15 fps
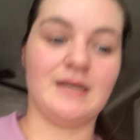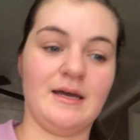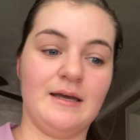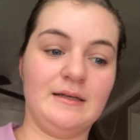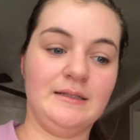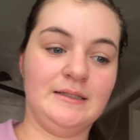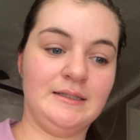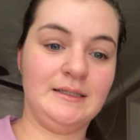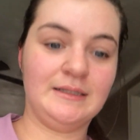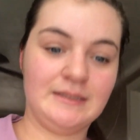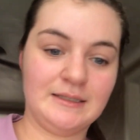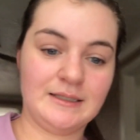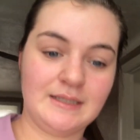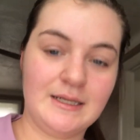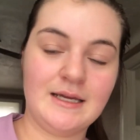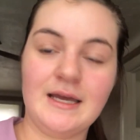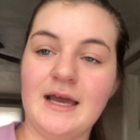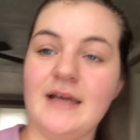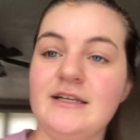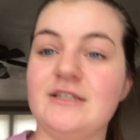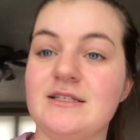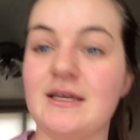I
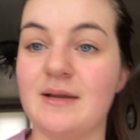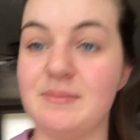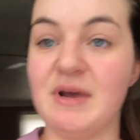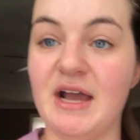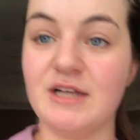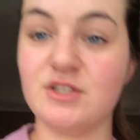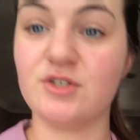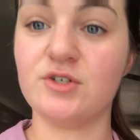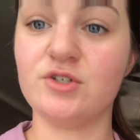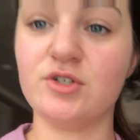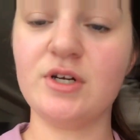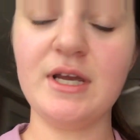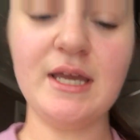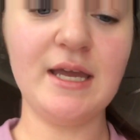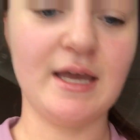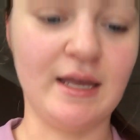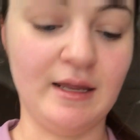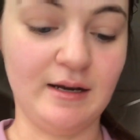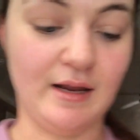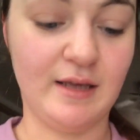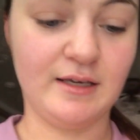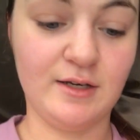just had back surgery
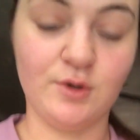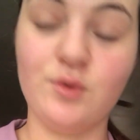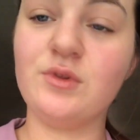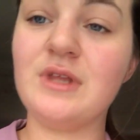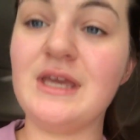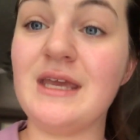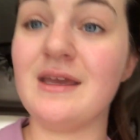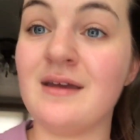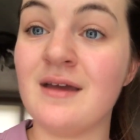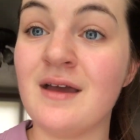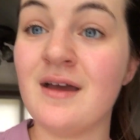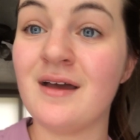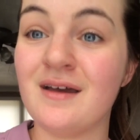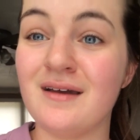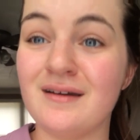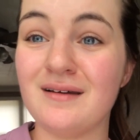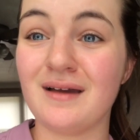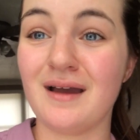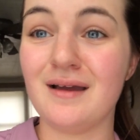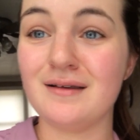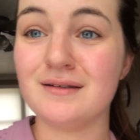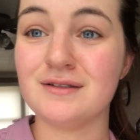and I can only
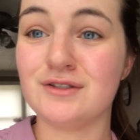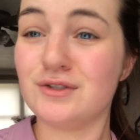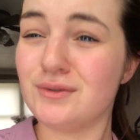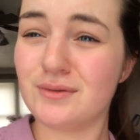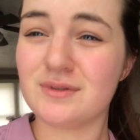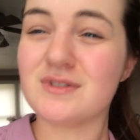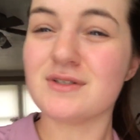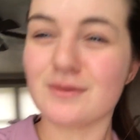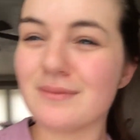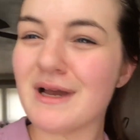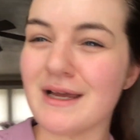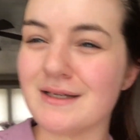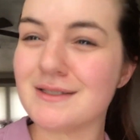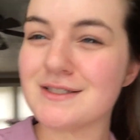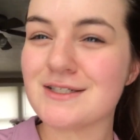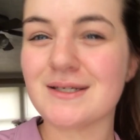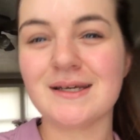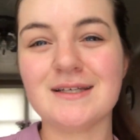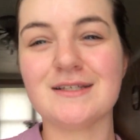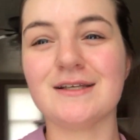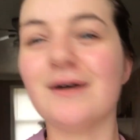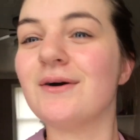do so much.
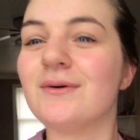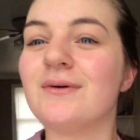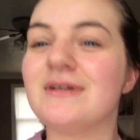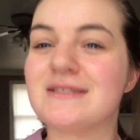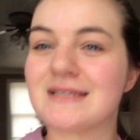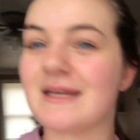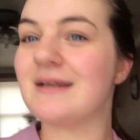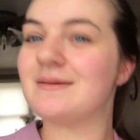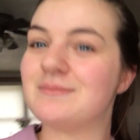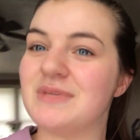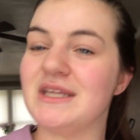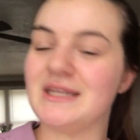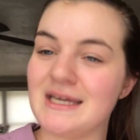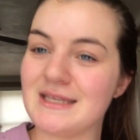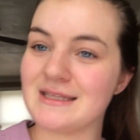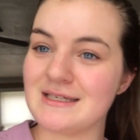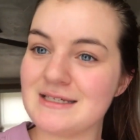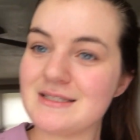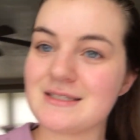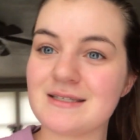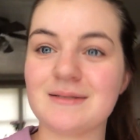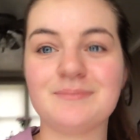So it's gonna be like
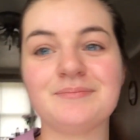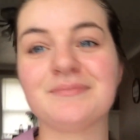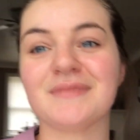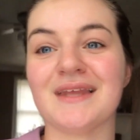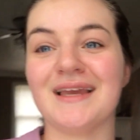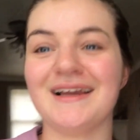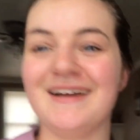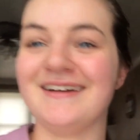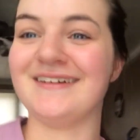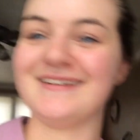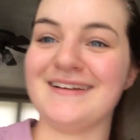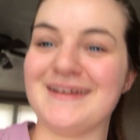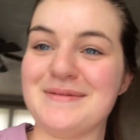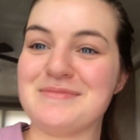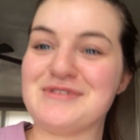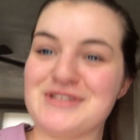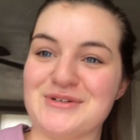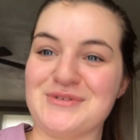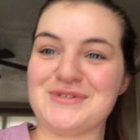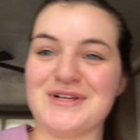this, and I'm so